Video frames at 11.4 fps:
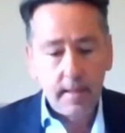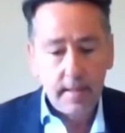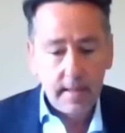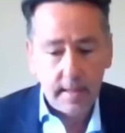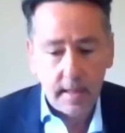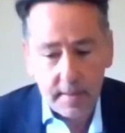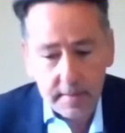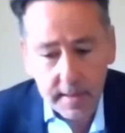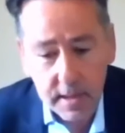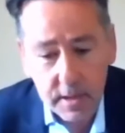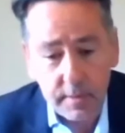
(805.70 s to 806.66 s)
and I think
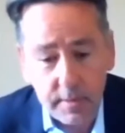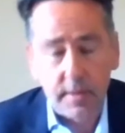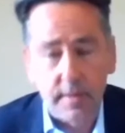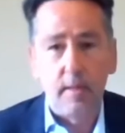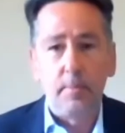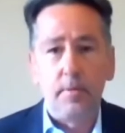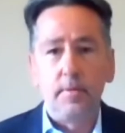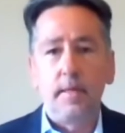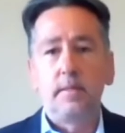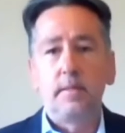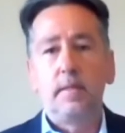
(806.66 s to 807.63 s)
the industry could help on
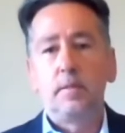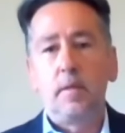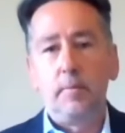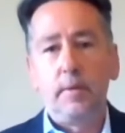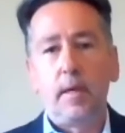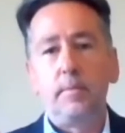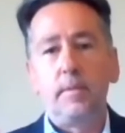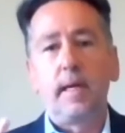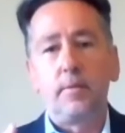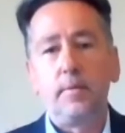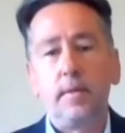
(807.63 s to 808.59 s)
this, as we come
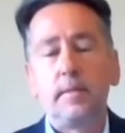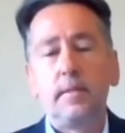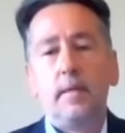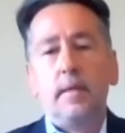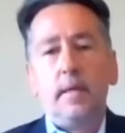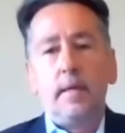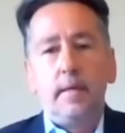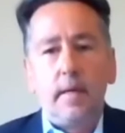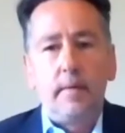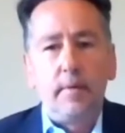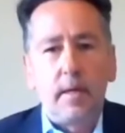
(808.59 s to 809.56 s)
together on this,
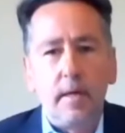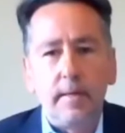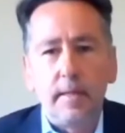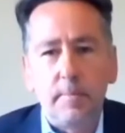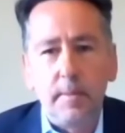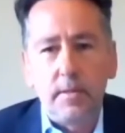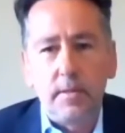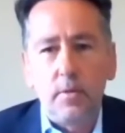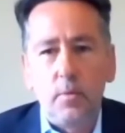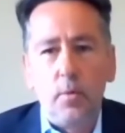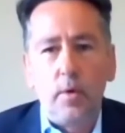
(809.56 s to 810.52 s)
every client I speak
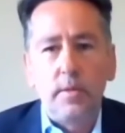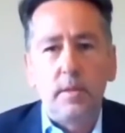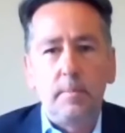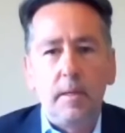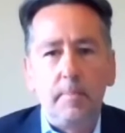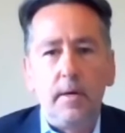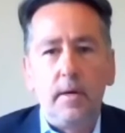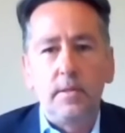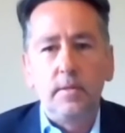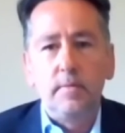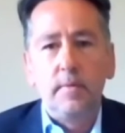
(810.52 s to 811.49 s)
to wants to be a
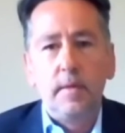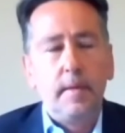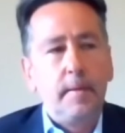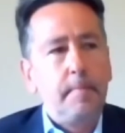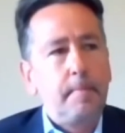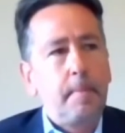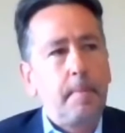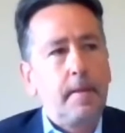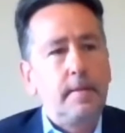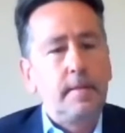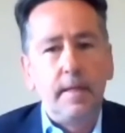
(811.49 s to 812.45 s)
part of
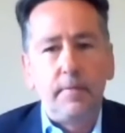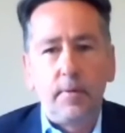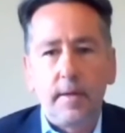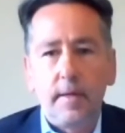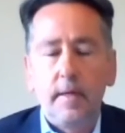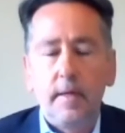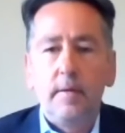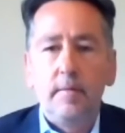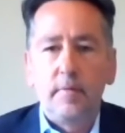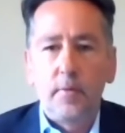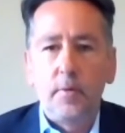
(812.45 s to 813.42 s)
delivering
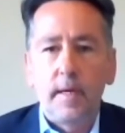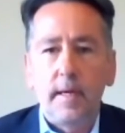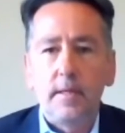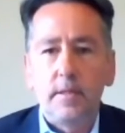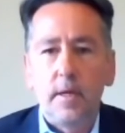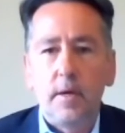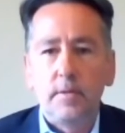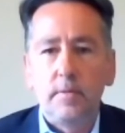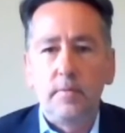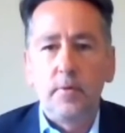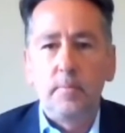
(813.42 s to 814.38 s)
food aid to those
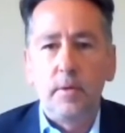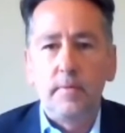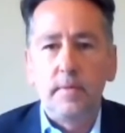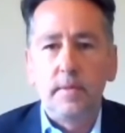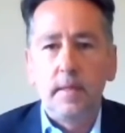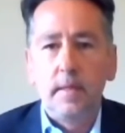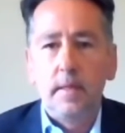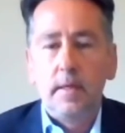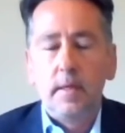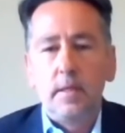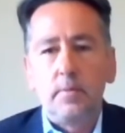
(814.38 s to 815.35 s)
in food poverty.
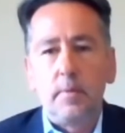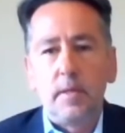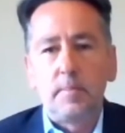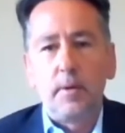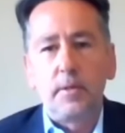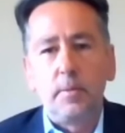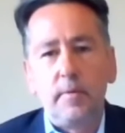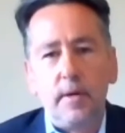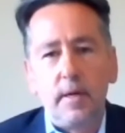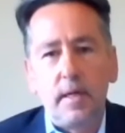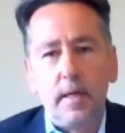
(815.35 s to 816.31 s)
So I spoke to one
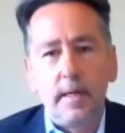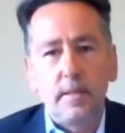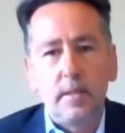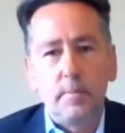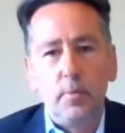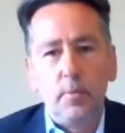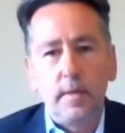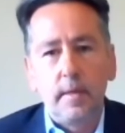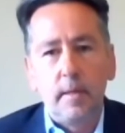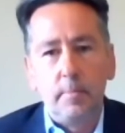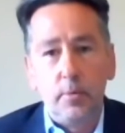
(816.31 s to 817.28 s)
of our clients this
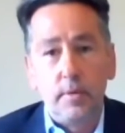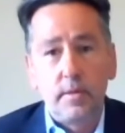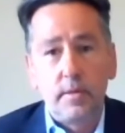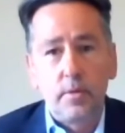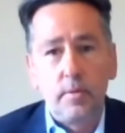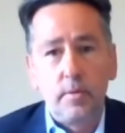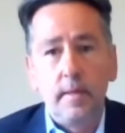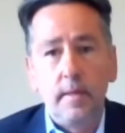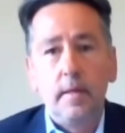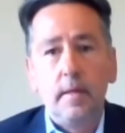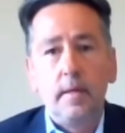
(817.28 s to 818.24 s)
morning, a boarding school
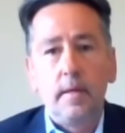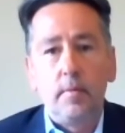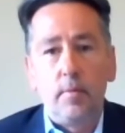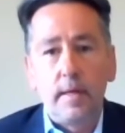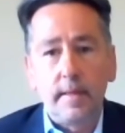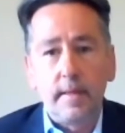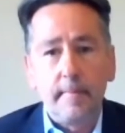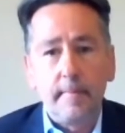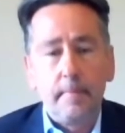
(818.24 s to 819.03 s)
in Reading,